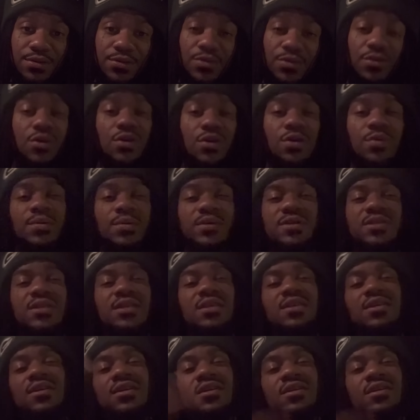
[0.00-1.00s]
Or was
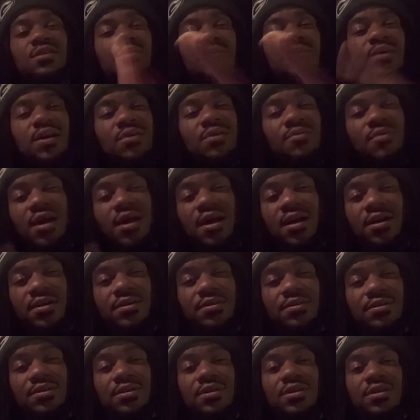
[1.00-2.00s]
it the other way around?
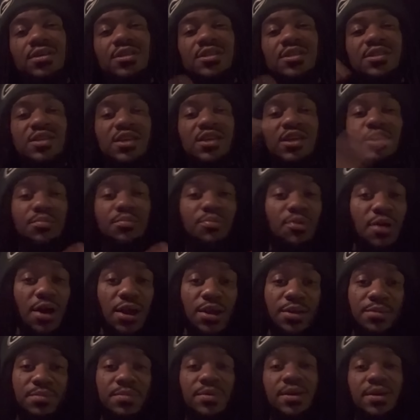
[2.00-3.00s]
She the
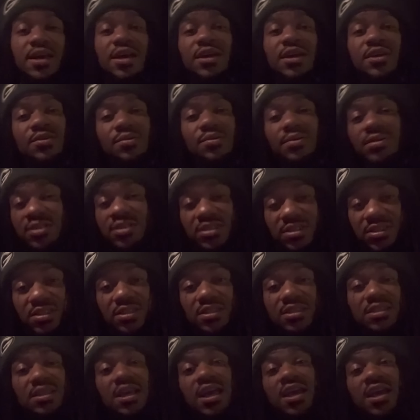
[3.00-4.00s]
problem and you just
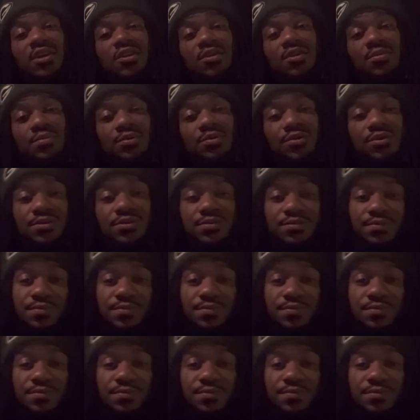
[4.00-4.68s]
couldn't take it no more.